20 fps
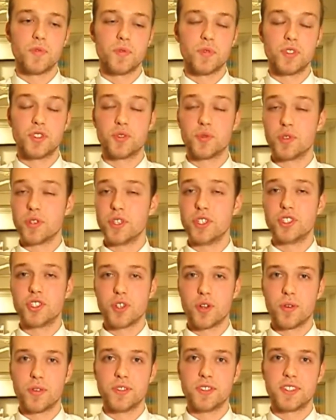which really
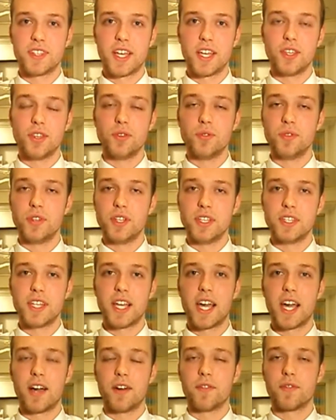shows that you need to
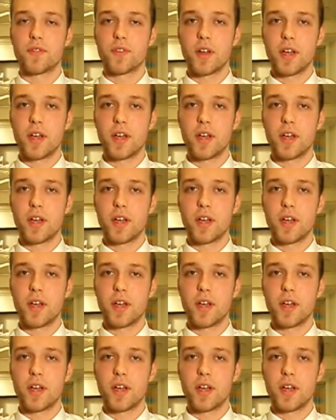have